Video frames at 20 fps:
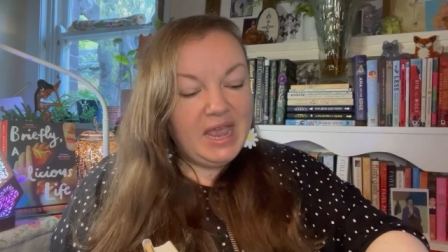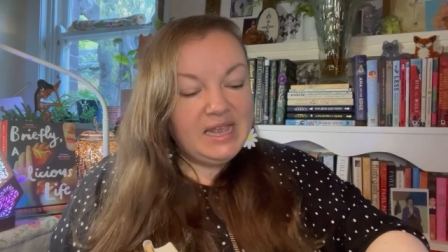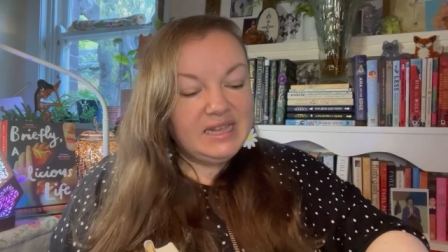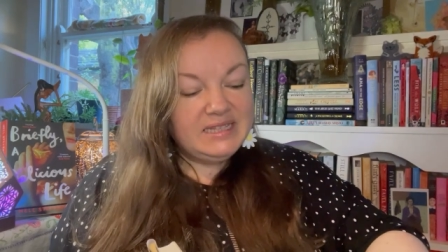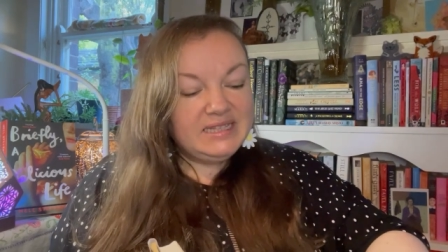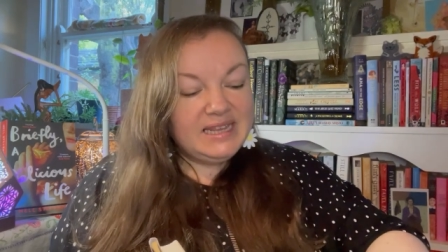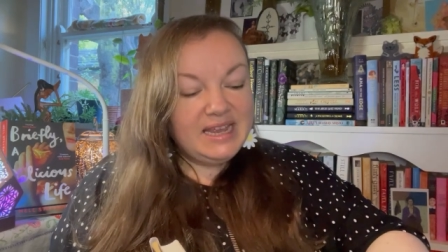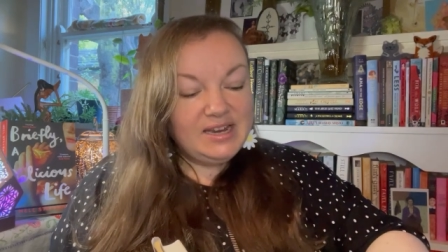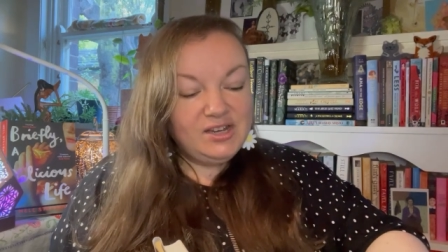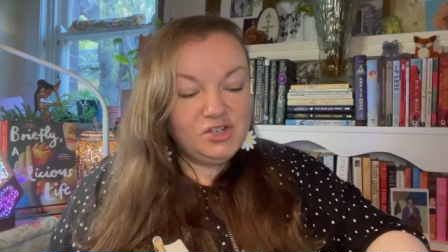
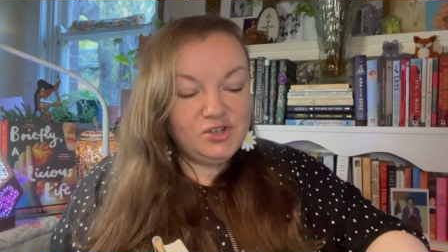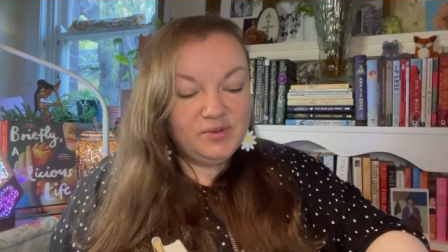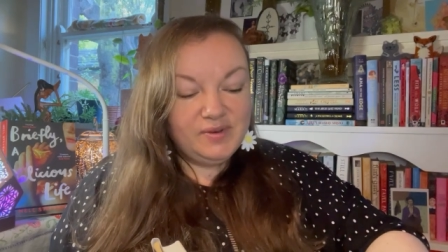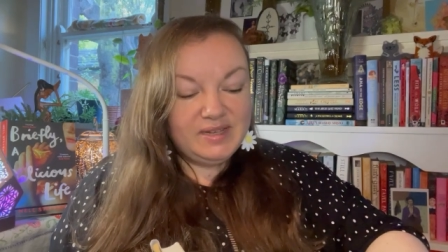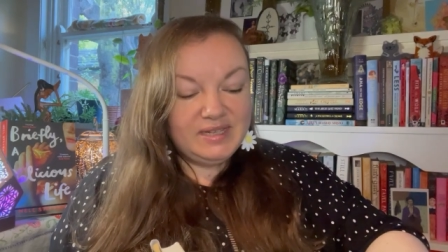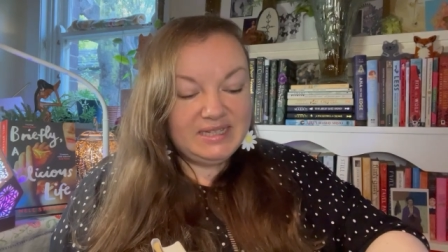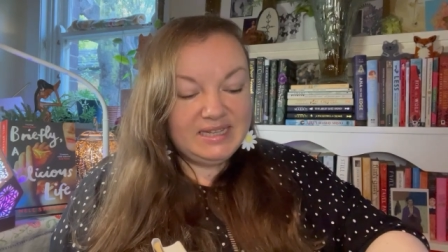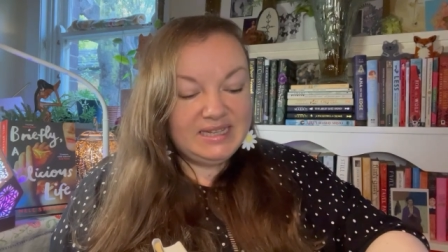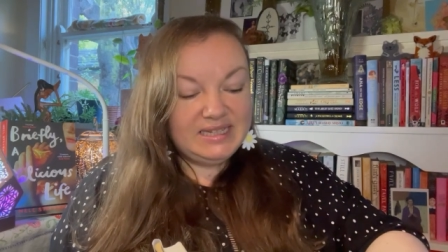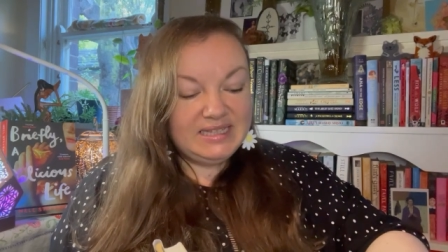
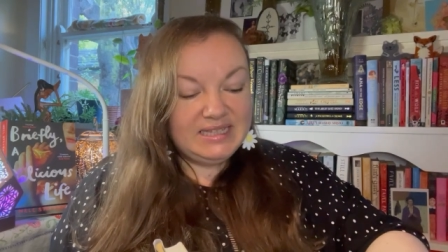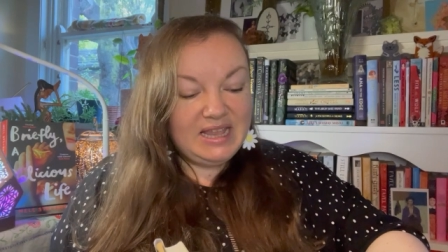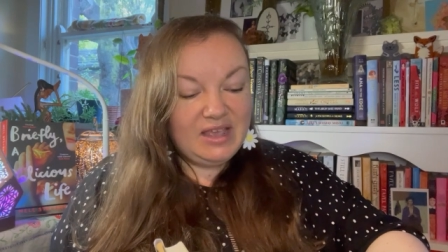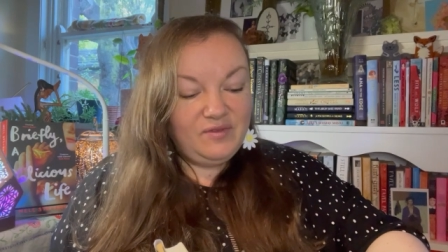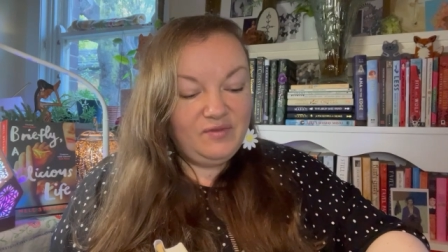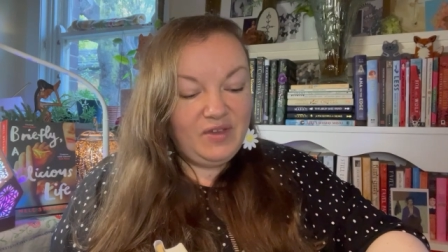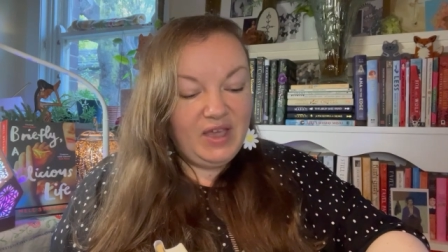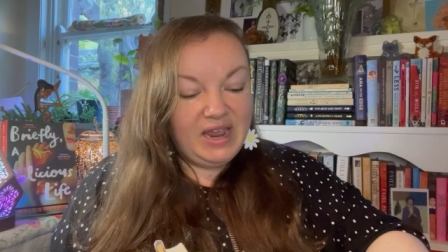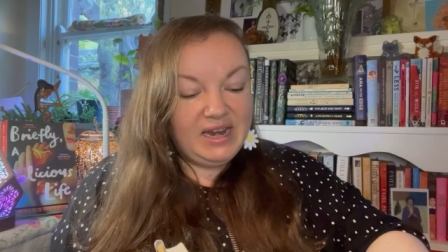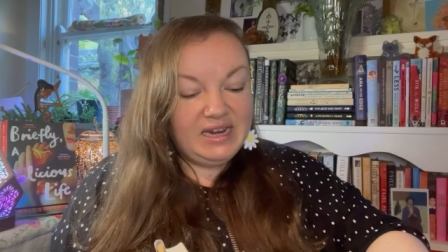Centuries since they
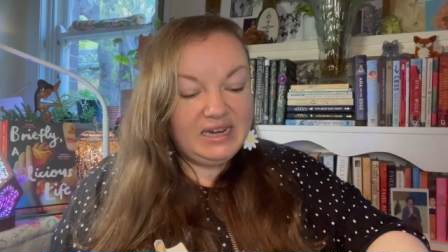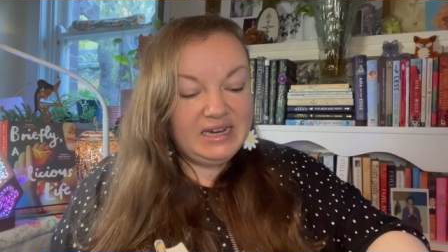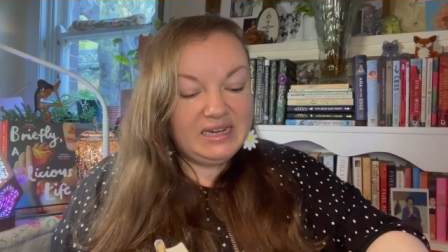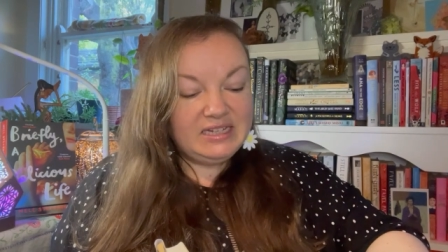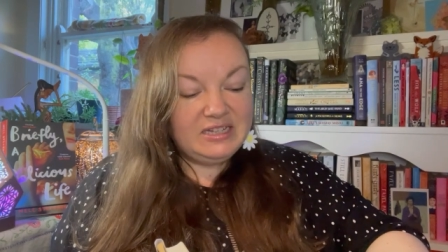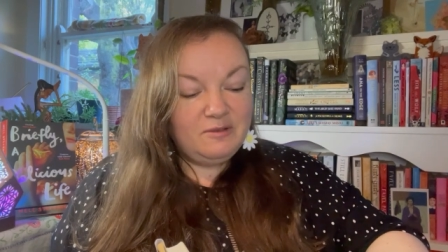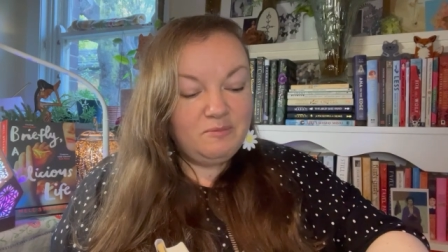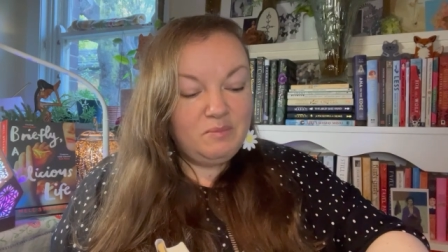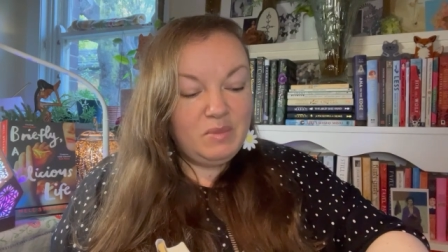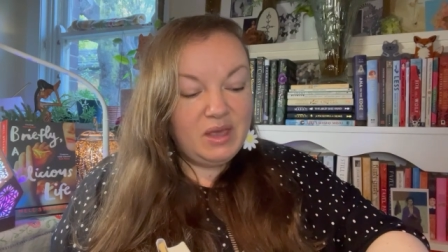faded
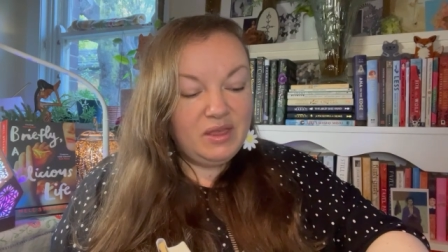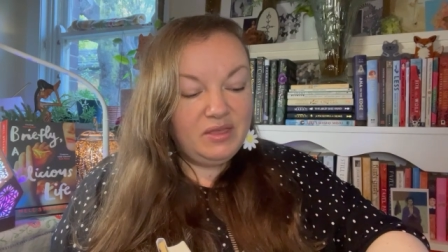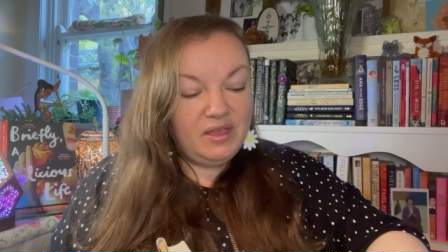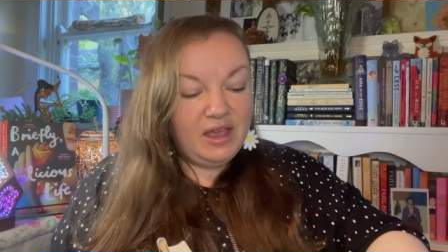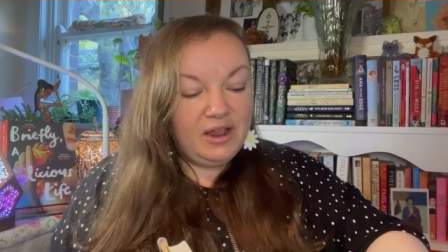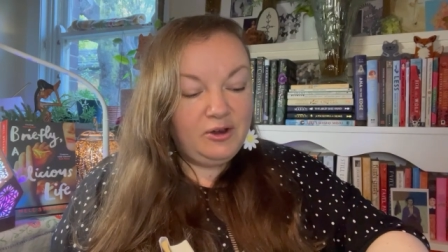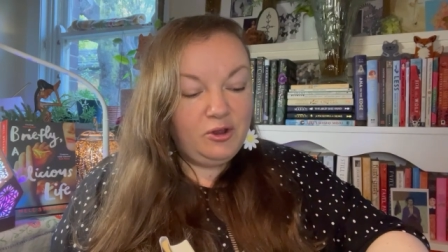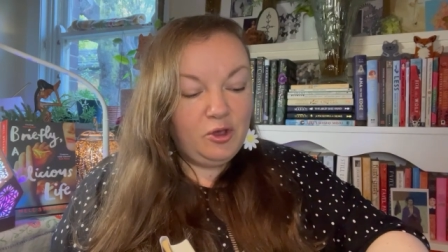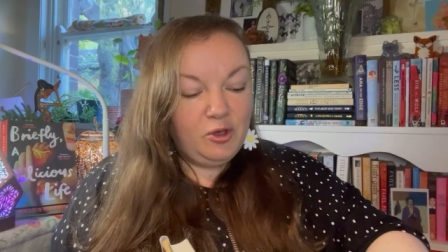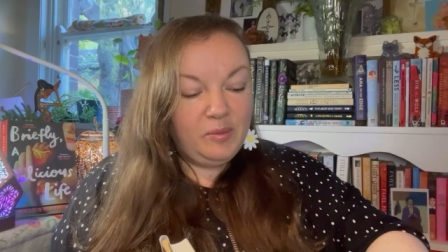into myth
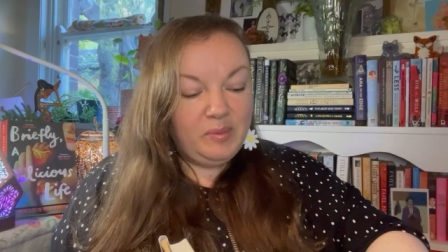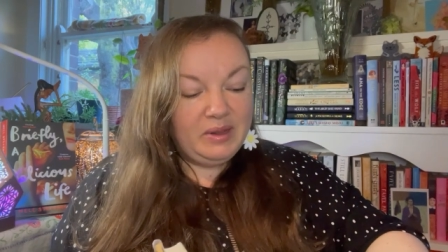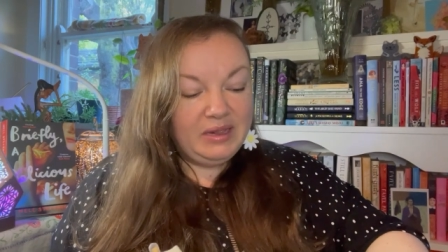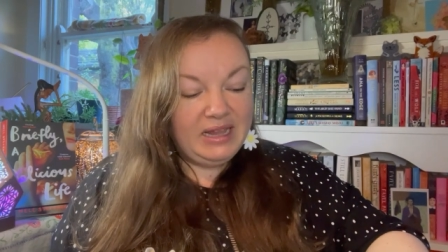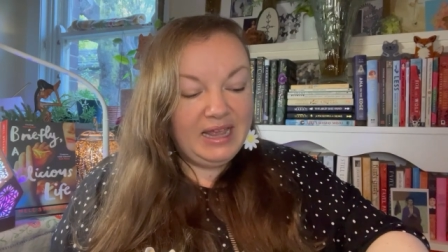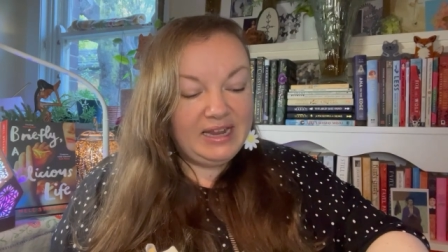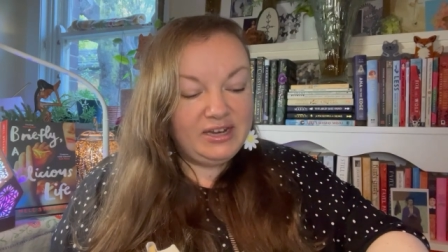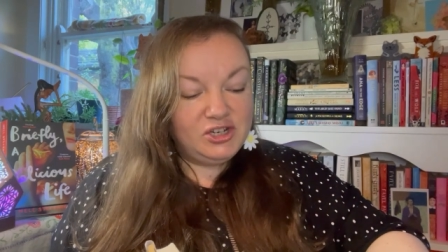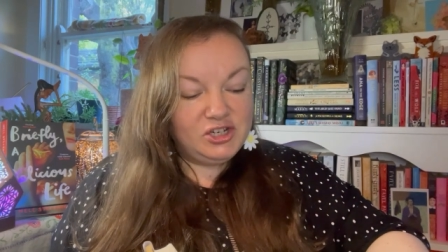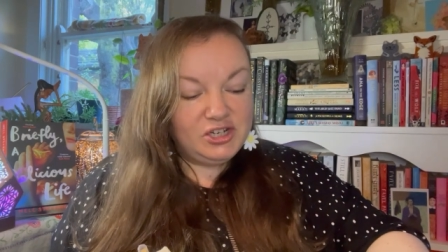and urban
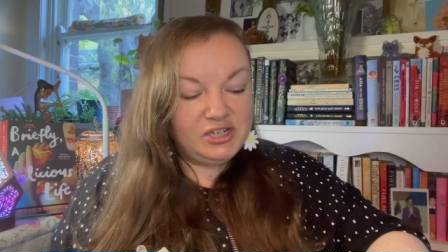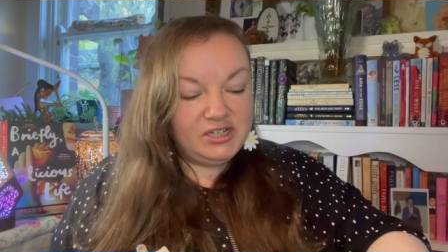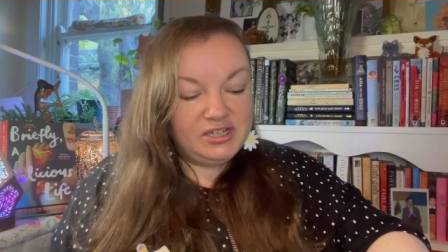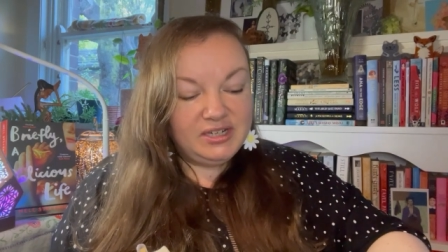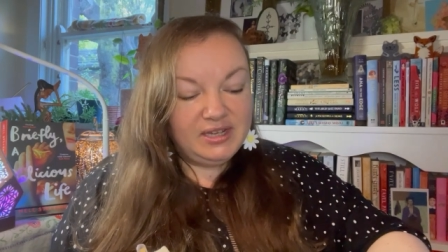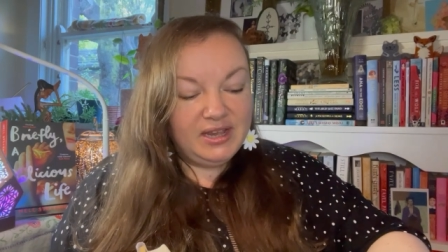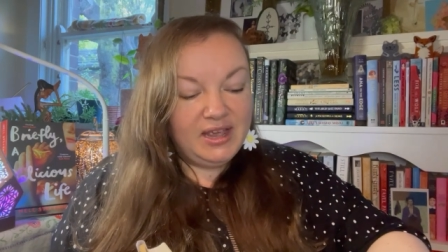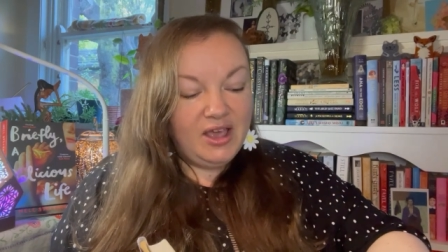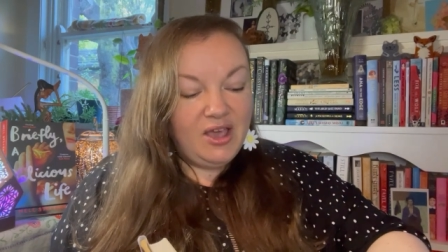legend.